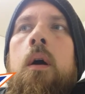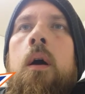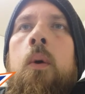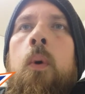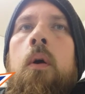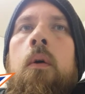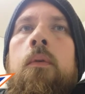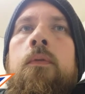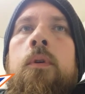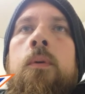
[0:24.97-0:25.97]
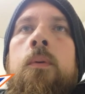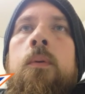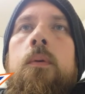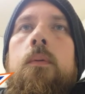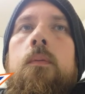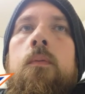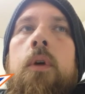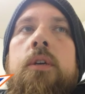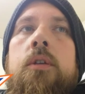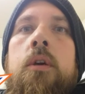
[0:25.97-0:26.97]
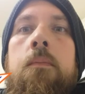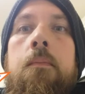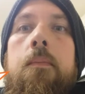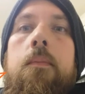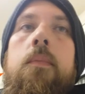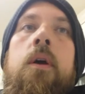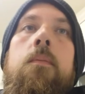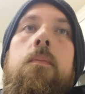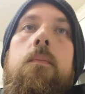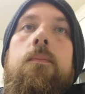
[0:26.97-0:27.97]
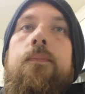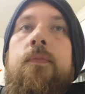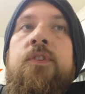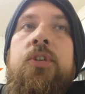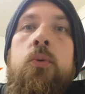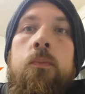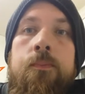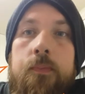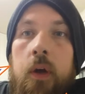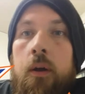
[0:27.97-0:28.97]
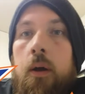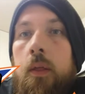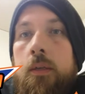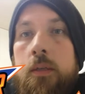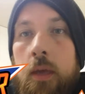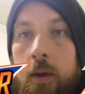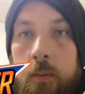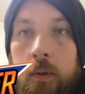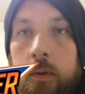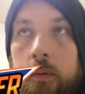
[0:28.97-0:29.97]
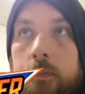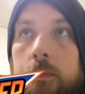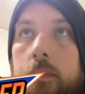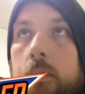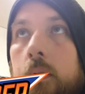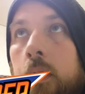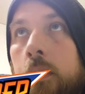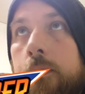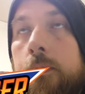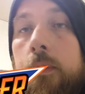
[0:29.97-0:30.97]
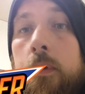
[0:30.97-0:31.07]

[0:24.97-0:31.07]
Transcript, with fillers: Uh, where I reviewed wrestling. Uh, zoom. I know that's now gonna have